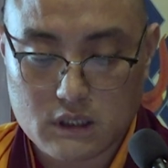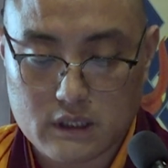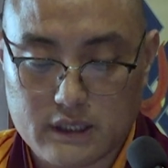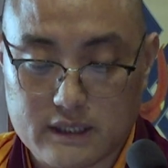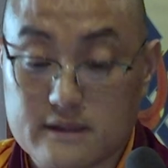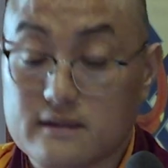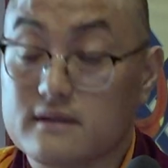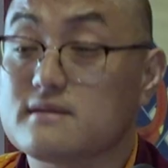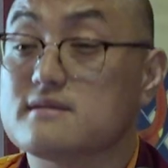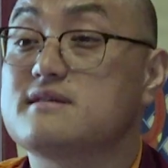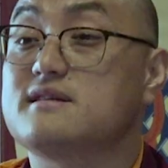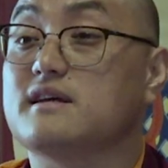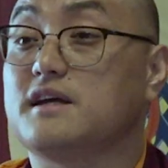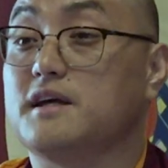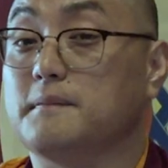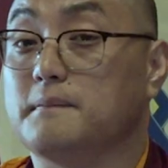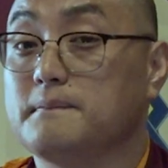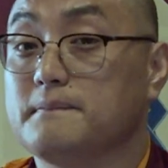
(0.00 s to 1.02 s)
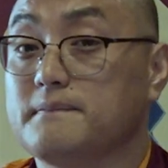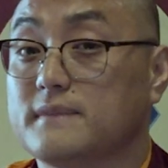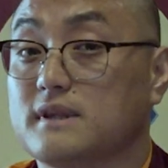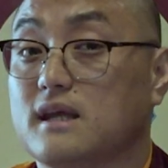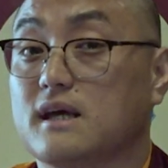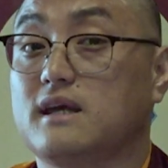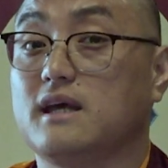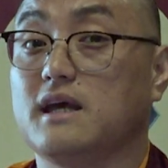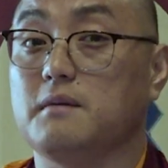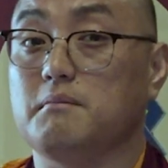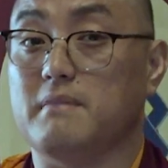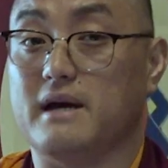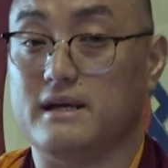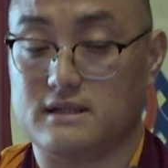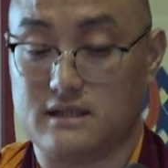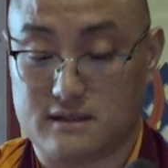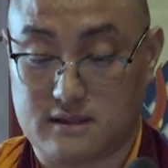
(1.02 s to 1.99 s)
In Sikkim, the king
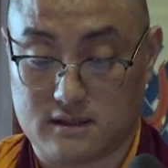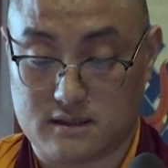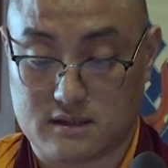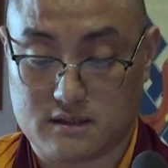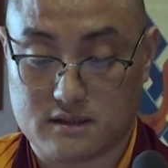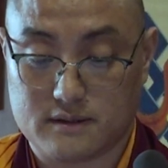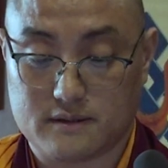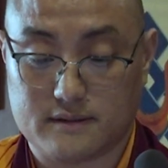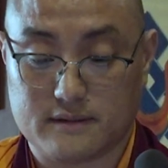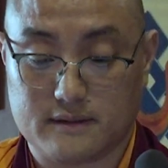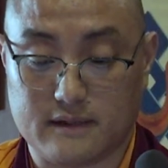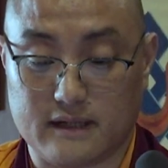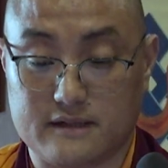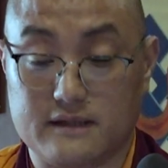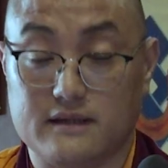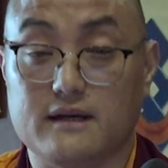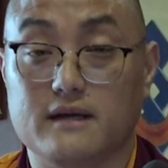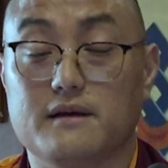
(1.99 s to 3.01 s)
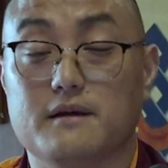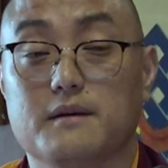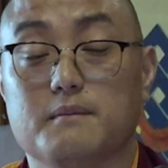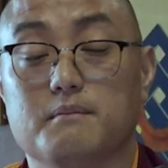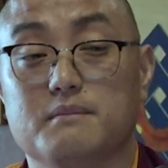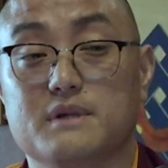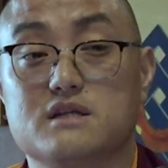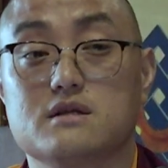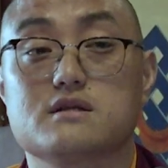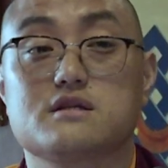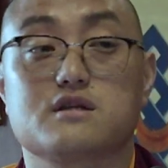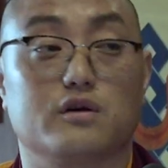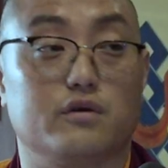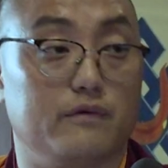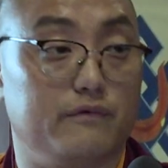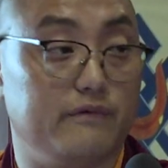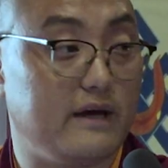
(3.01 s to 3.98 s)
mandated that middle
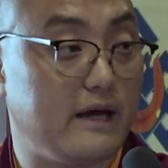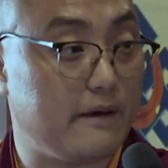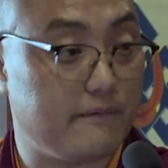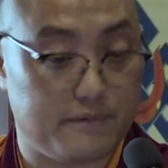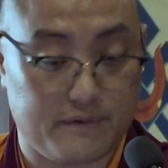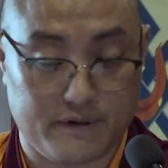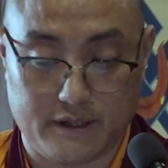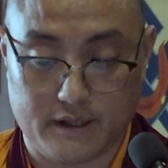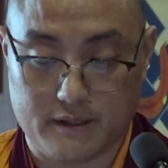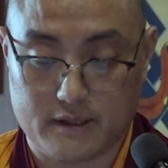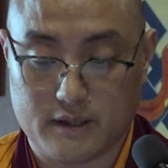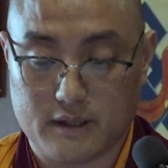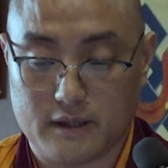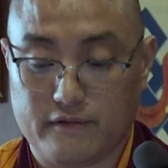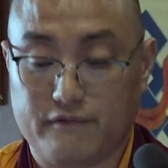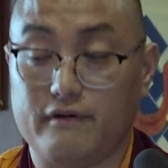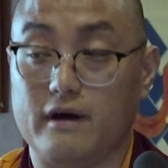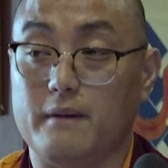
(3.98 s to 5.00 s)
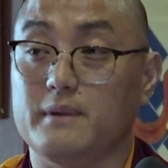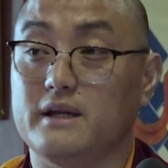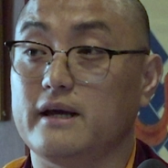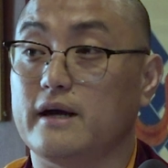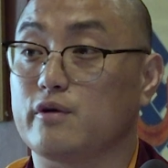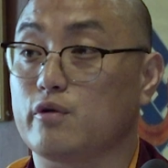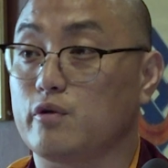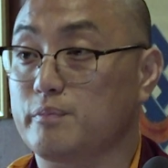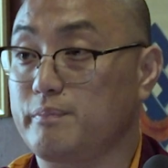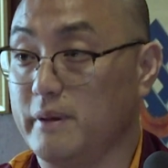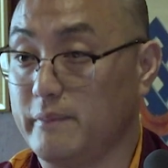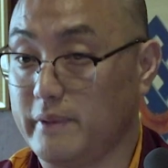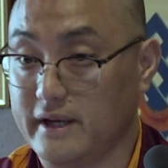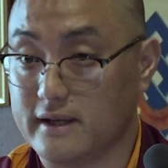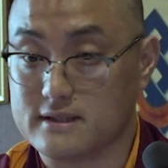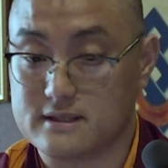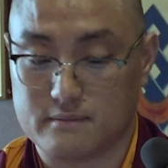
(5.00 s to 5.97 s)
son of every family around
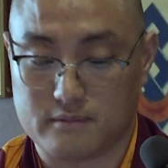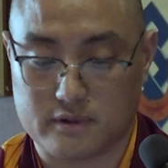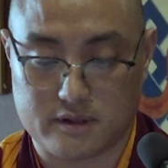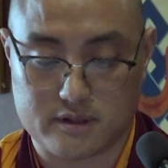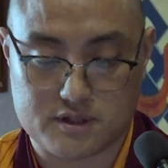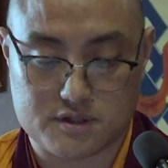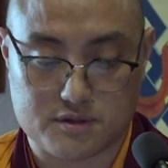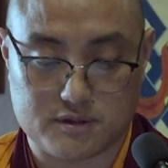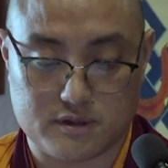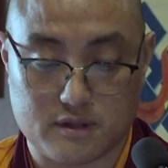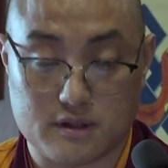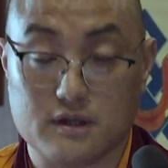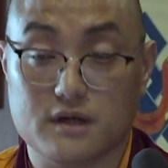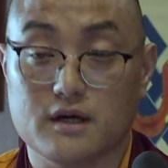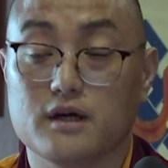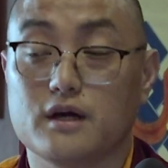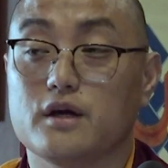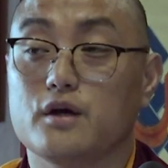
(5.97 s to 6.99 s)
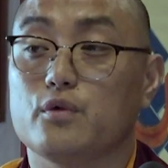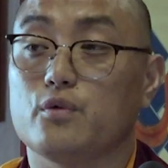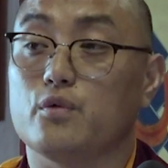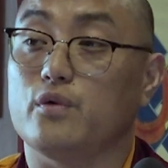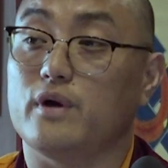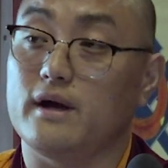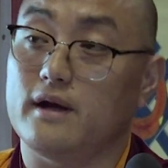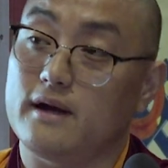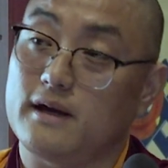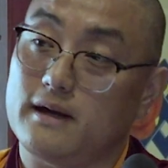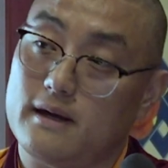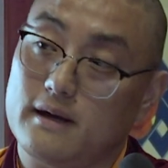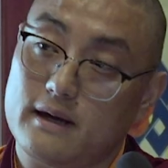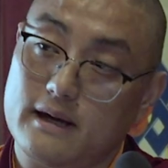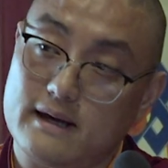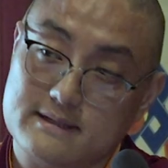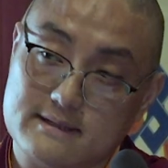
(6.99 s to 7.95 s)
Pema Yangtze Monastery
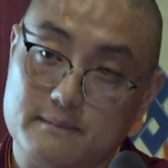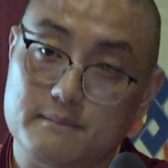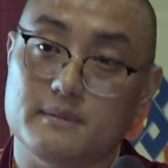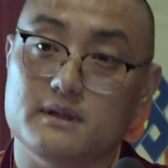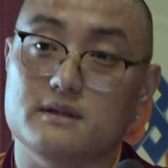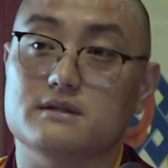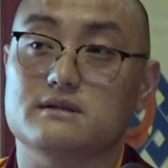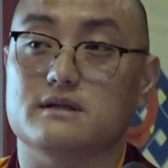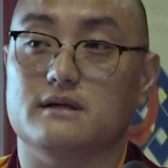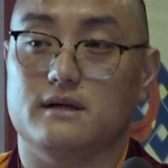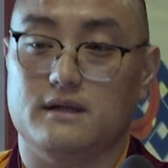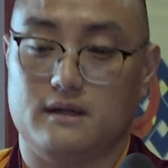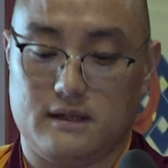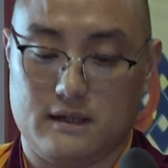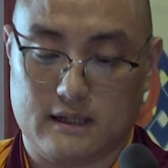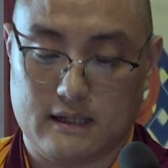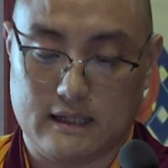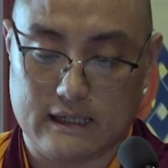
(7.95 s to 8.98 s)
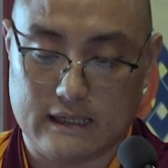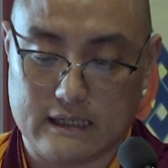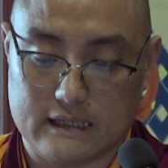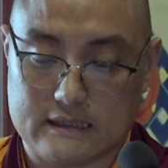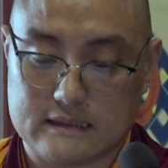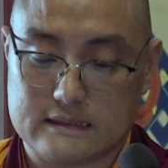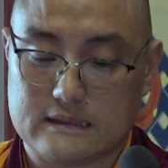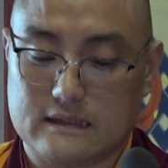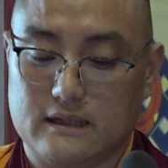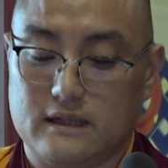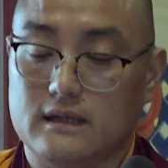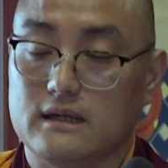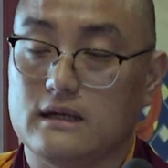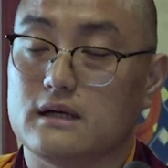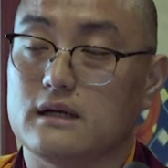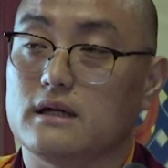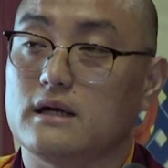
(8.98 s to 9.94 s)
were assembled and
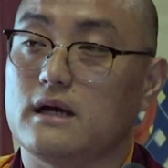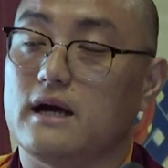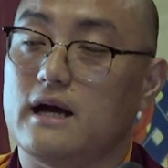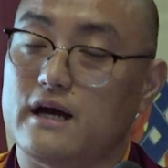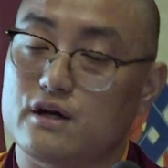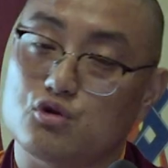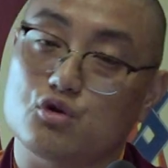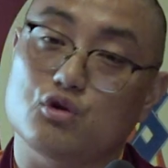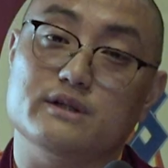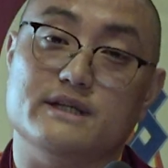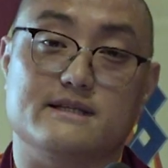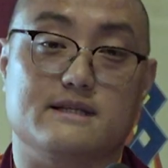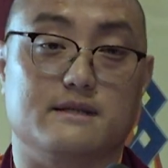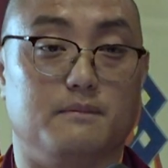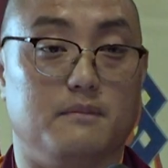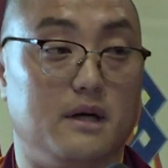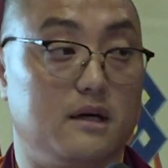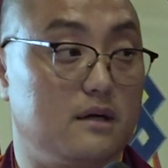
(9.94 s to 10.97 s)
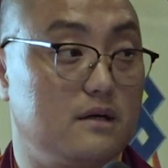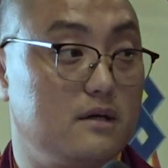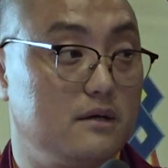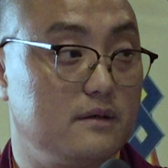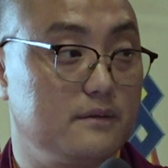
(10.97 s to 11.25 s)
enrolled as a monk.